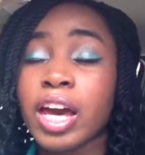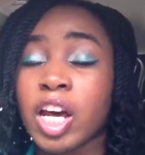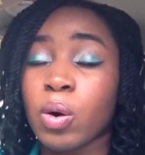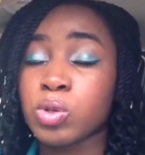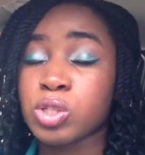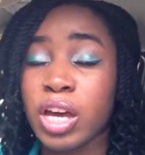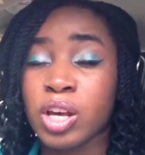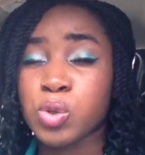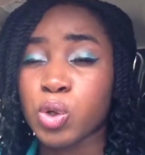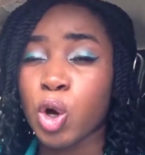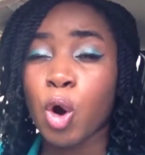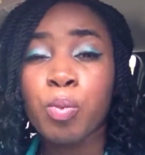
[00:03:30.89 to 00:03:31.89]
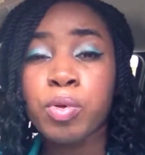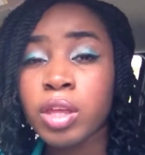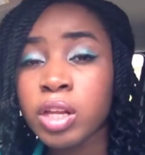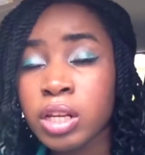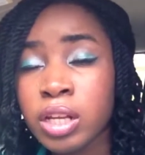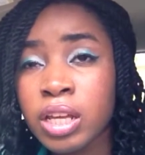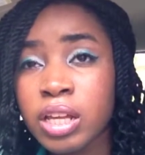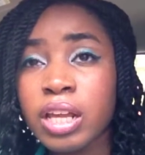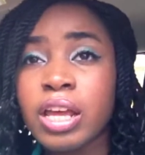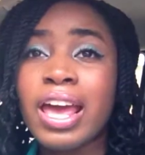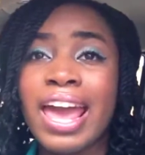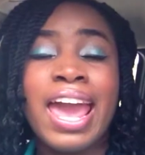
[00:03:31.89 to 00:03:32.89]
I was kind of sort of hoping they did it,
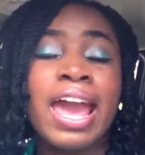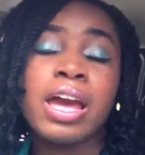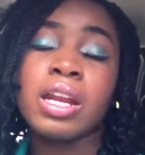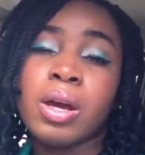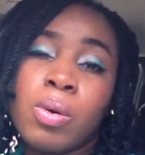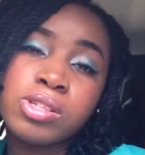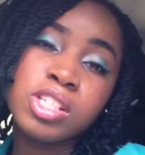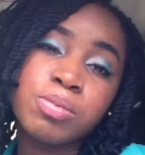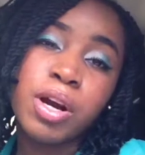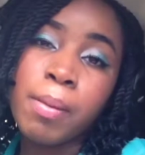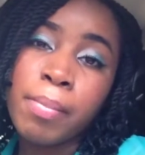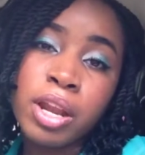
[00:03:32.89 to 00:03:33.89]
and it was no problem.